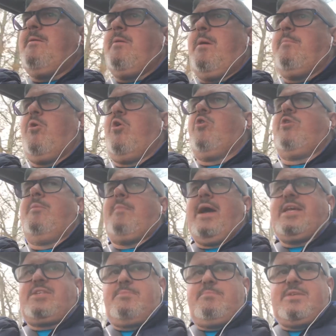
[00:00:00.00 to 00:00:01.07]
Mora
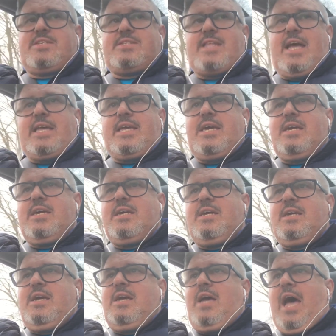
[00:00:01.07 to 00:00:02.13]
makes a mistake,
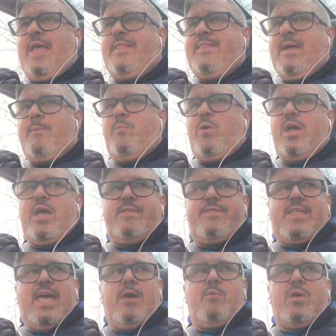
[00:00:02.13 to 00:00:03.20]
and then we
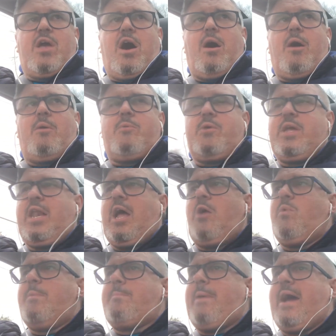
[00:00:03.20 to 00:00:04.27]
are.
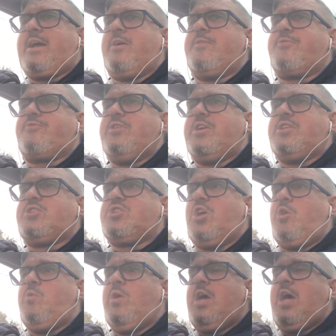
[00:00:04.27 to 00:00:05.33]
We're back at
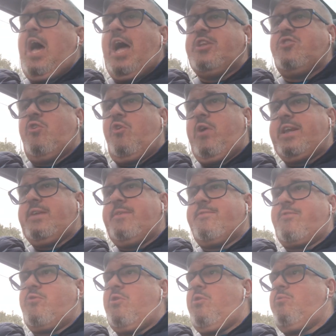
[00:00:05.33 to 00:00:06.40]
3-2, and you're heading
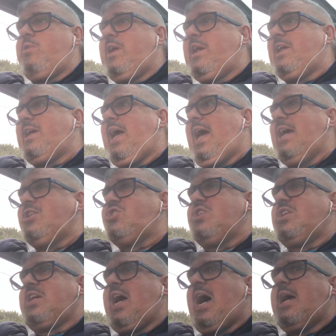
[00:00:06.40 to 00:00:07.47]
for a really
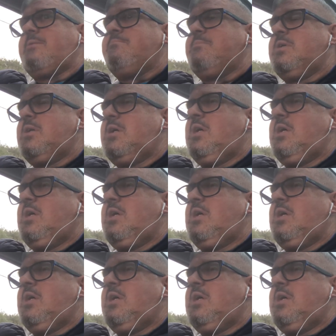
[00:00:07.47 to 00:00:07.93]
edgy game.